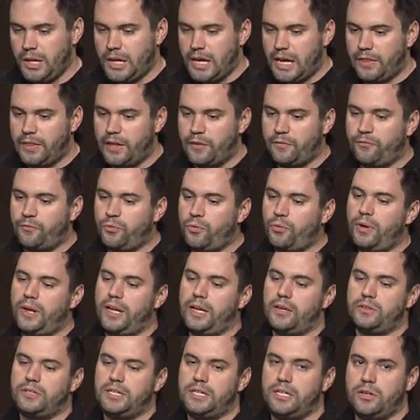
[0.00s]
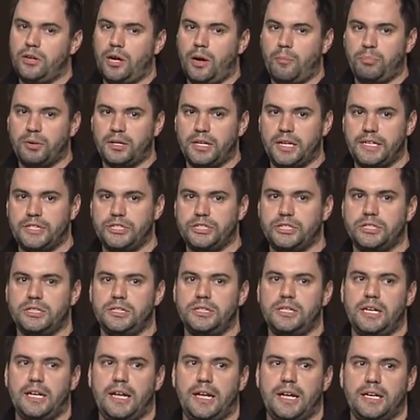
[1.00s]
And that full AOT
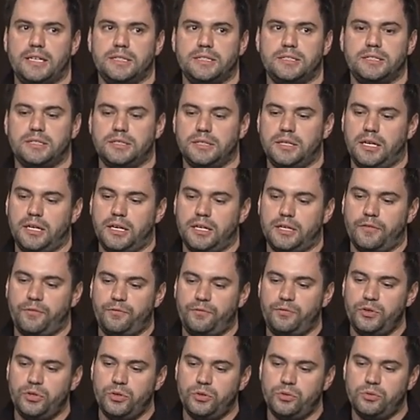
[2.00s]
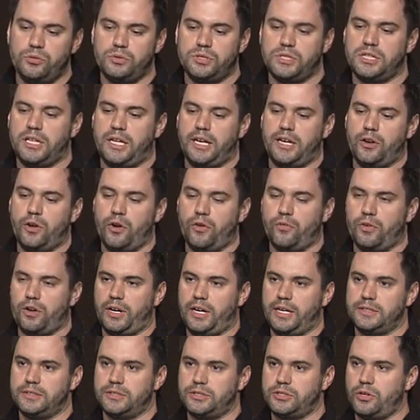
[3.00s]
compilation has a few slight
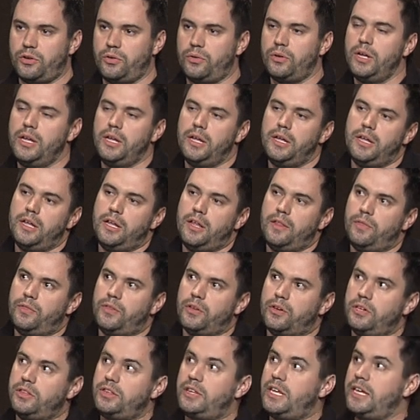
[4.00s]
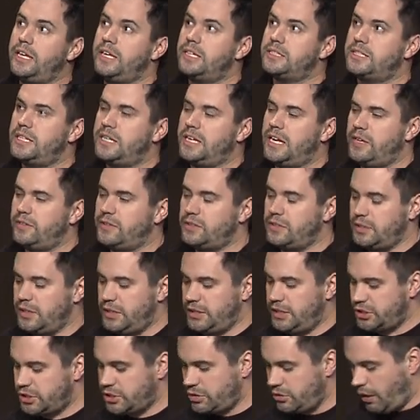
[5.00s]
overheads. So the good thing is that, again,
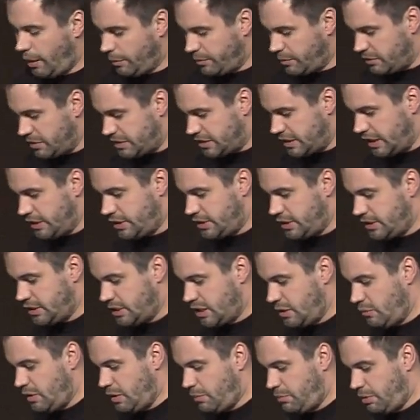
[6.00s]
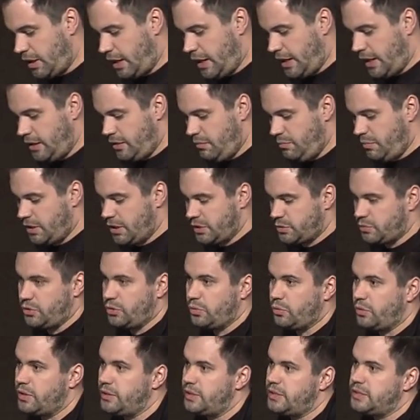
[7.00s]
additional optimizations can be applied because we're
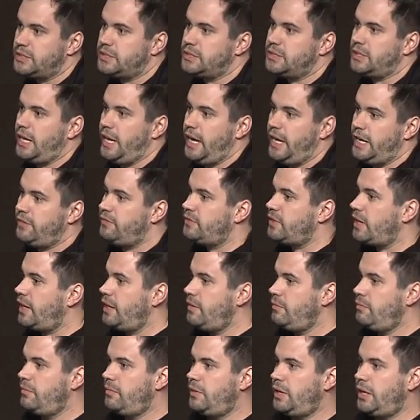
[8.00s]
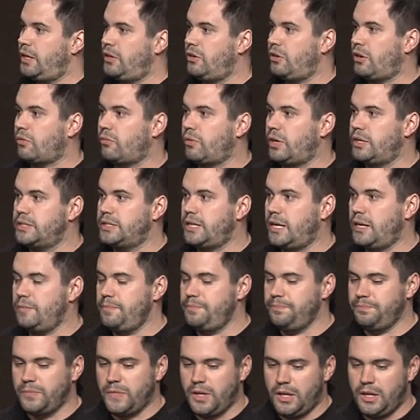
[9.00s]
doing this ahead of time and not runtime.